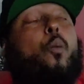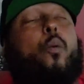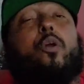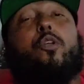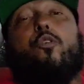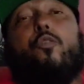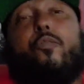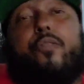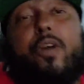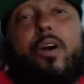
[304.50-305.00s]

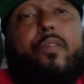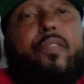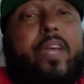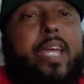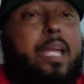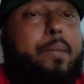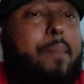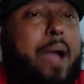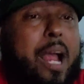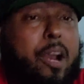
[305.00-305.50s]
When you fill
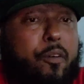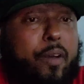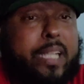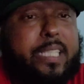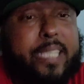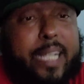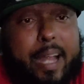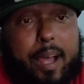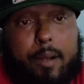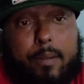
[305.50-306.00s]
the
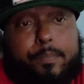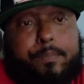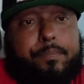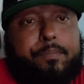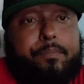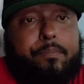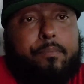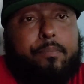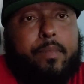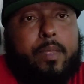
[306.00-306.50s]
e-migration out
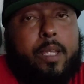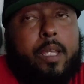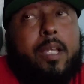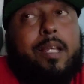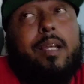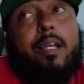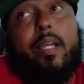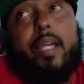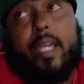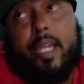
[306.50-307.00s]

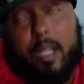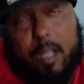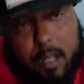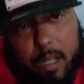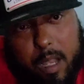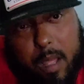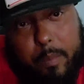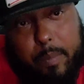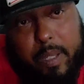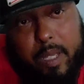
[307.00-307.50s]
in
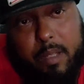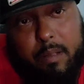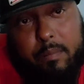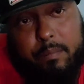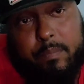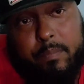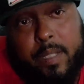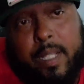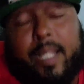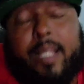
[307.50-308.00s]
Colombia,
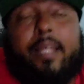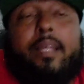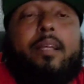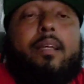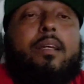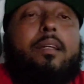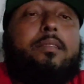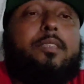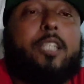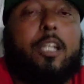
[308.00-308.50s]

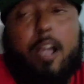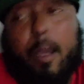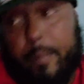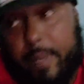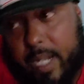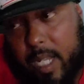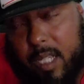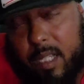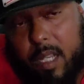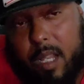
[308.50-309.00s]
to
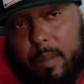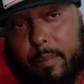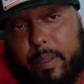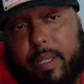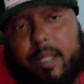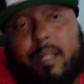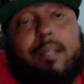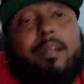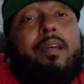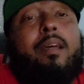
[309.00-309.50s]
come into
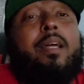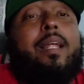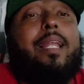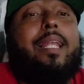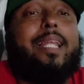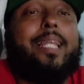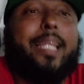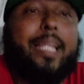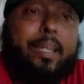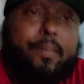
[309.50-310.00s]
Colombia,
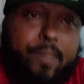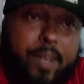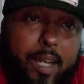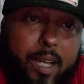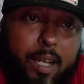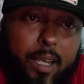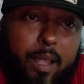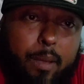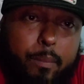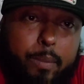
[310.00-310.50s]

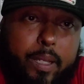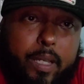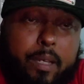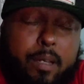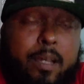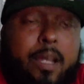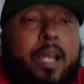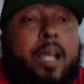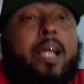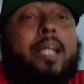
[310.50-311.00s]
leaving
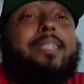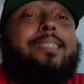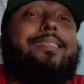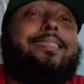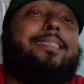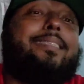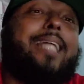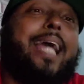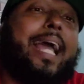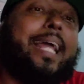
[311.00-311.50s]
Colombia,
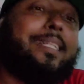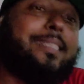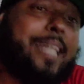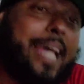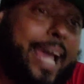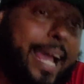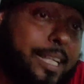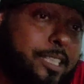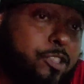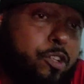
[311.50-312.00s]
and
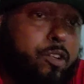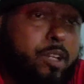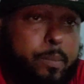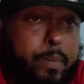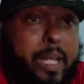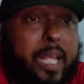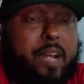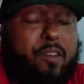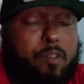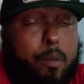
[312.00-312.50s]
to enter
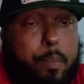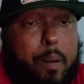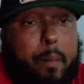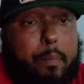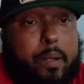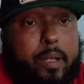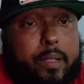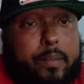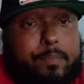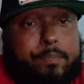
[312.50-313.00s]
Dominican
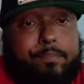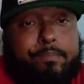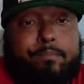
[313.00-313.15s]
Republic,